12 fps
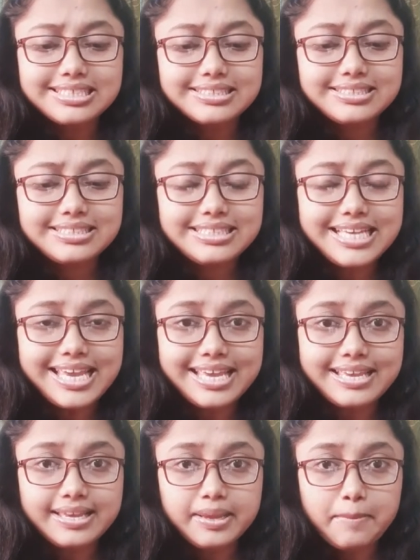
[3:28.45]

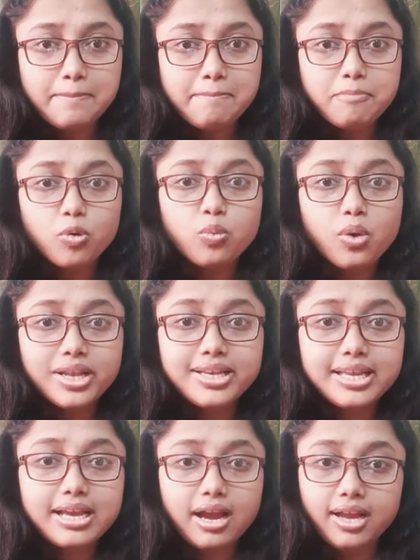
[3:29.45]
see
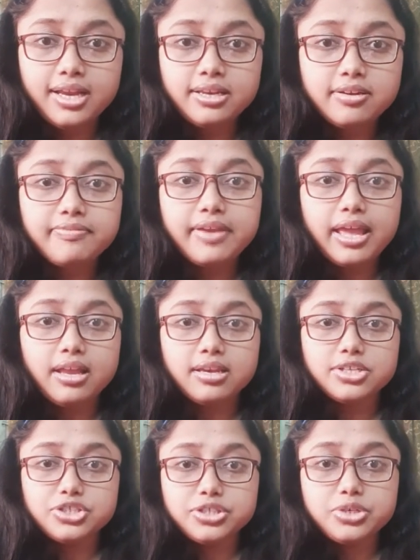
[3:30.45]
what kind of
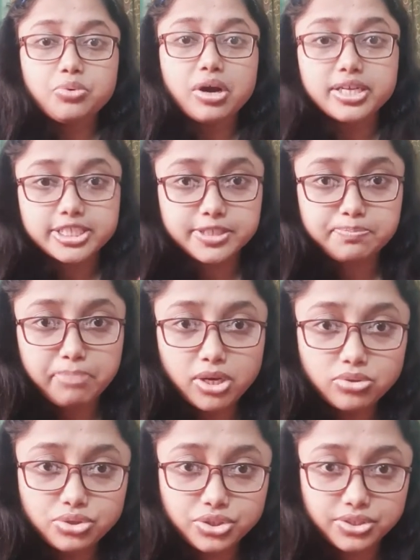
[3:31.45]
English you are
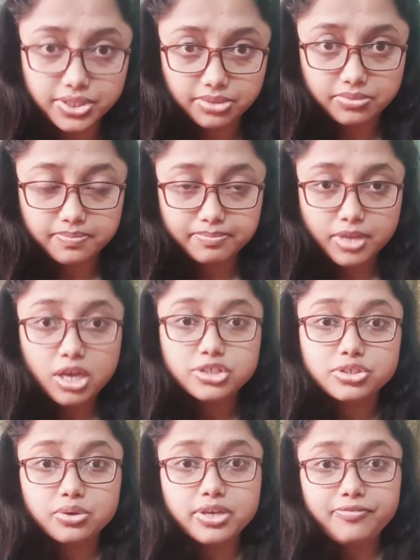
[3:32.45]
exposed to.
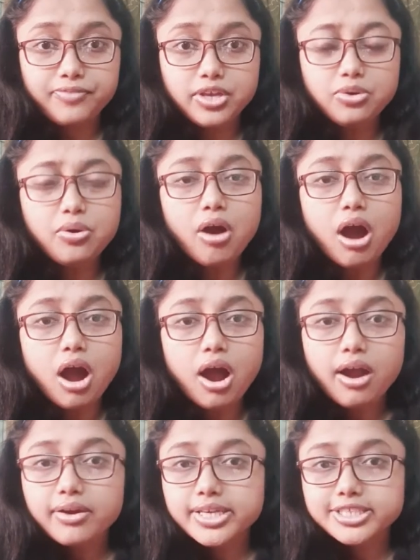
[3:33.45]
So if you
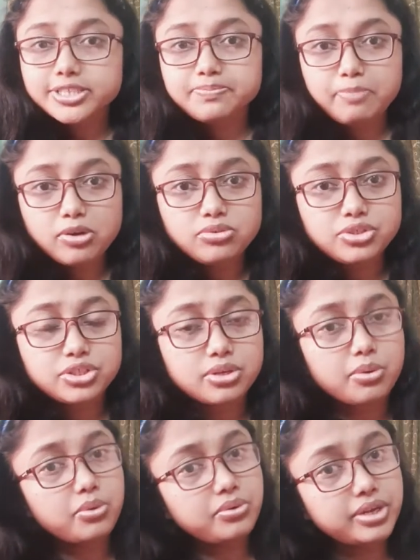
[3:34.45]
are exposed
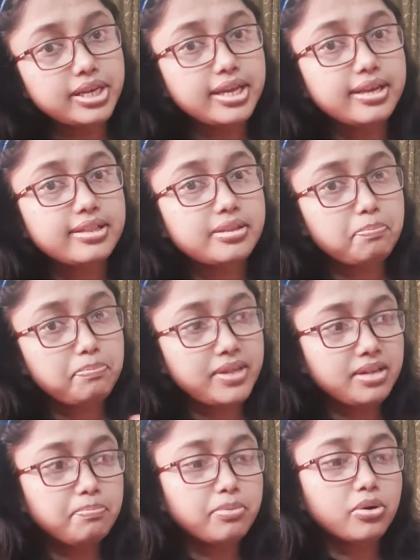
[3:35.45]
to only the
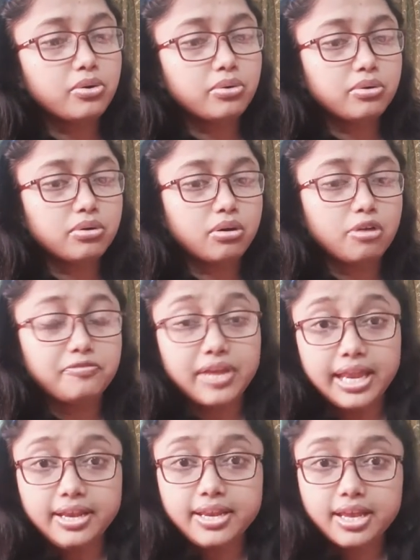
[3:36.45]
people of
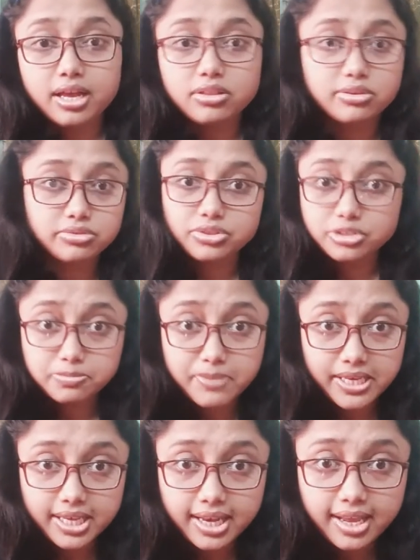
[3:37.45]
India, those who
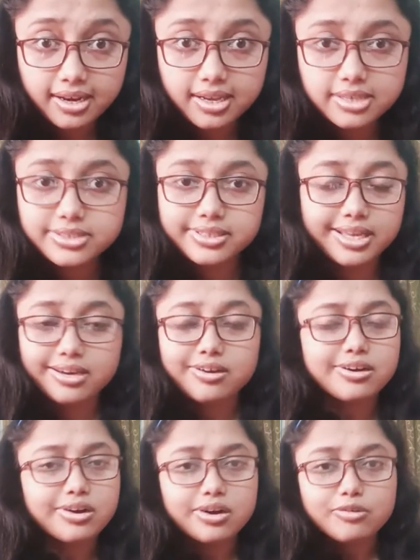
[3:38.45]
speak in English, then
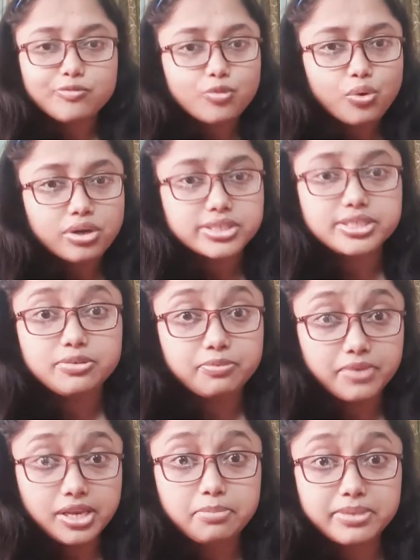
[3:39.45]
of course you
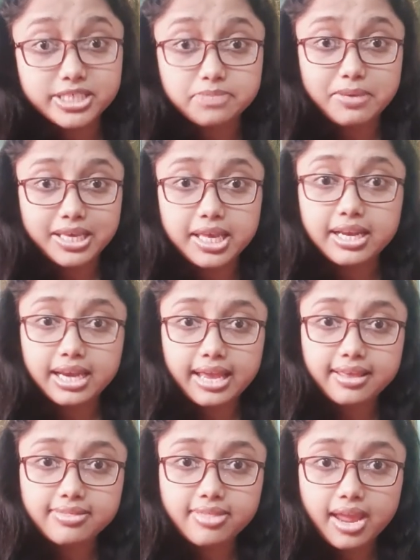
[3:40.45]
will be speaking
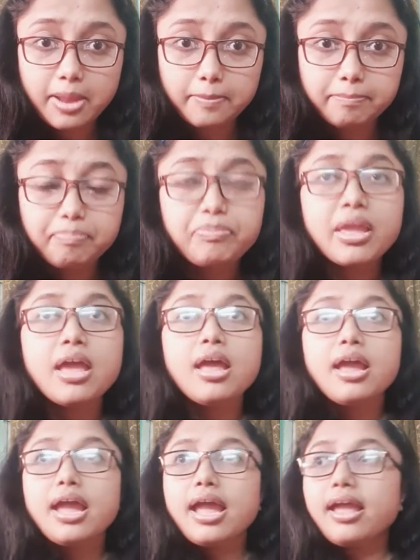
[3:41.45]
like them.
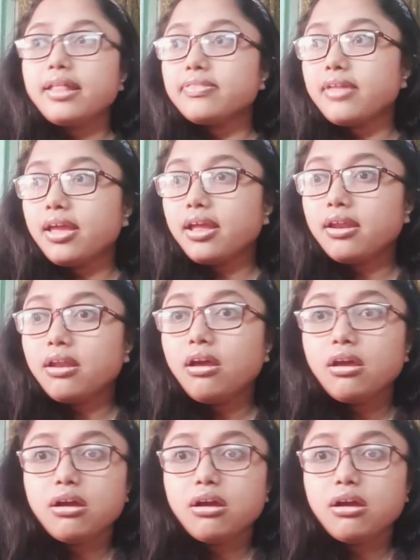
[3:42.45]
And then